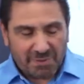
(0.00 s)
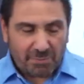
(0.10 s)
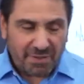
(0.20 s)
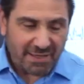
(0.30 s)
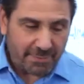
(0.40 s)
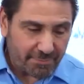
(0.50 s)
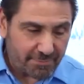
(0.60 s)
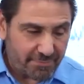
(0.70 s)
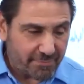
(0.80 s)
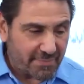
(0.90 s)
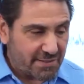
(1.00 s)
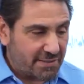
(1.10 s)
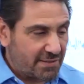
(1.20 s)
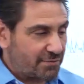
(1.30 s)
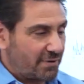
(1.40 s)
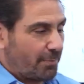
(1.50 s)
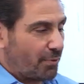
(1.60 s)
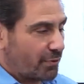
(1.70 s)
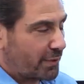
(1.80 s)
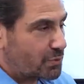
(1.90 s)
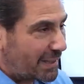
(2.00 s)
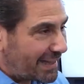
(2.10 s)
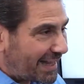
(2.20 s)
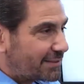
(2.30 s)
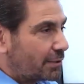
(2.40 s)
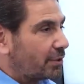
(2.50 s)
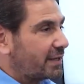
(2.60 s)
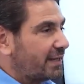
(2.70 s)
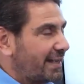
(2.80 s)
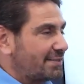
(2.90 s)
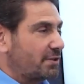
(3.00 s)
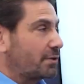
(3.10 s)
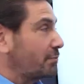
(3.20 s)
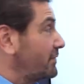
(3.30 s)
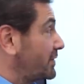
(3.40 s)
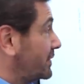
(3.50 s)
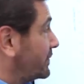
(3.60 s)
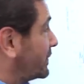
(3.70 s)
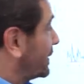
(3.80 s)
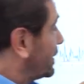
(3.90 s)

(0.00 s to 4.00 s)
to PM is described both ways. We like to look at it as the derivative